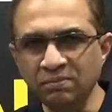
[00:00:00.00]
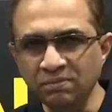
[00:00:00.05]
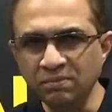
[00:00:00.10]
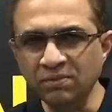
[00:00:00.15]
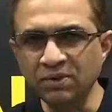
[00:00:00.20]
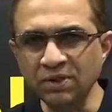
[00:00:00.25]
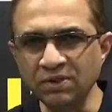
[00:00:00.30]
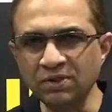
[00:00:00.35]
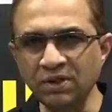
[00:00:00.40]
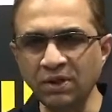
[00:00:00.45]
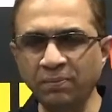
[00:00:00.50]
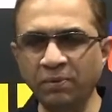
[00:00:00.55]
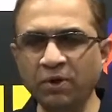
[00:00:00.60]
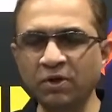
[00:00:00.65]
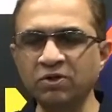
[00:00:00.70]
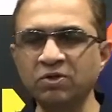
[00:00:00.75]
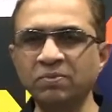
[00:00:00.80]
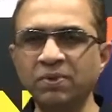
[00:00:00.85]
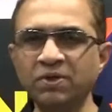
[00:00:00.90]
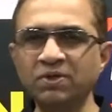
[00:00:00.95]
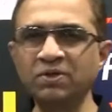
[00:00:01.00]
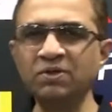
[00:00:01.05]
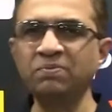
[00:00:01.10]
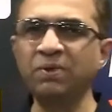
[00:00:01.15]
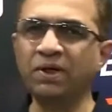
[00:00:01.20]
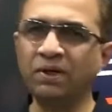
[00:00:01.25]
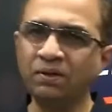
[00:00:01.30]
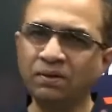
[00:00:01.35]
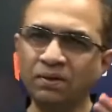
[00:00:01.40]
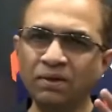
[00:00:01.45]
just approximations,
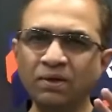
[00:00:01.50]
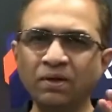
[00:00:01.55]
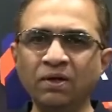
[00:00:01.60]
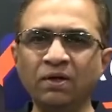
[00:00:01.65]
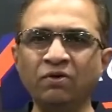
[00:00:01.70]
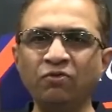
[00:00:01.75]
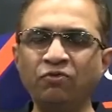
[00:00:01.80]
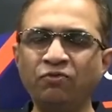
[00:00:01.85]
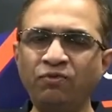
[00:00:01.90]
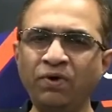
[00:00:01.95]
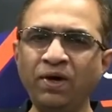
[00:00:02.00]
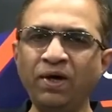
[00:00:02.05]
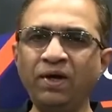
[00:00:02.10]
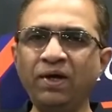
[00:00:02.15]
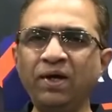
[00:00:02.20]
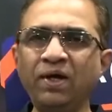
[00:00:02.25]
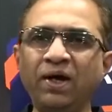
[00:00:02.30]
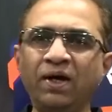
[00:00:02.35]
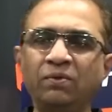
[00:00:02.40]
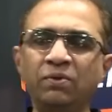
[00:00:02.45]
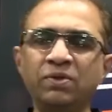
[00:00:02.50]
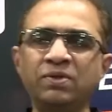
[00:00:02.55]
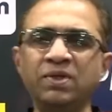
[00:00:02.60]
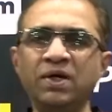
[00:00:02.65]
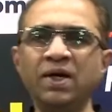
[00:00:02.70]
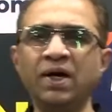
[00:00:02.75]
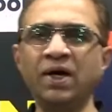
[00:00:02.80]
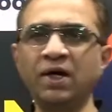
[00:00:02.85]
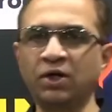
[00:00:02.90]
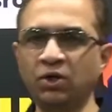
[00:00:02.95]
but fairly, I would
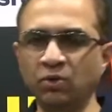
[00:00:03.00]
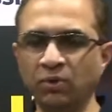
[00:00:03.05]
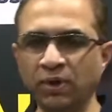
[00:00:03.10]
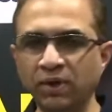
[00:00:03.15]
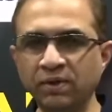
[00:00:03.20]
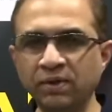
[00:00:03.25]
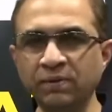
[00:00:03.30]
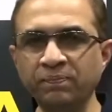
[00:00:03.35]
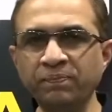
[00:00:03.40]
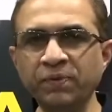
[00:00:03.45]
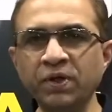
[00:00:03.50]
say, accurate.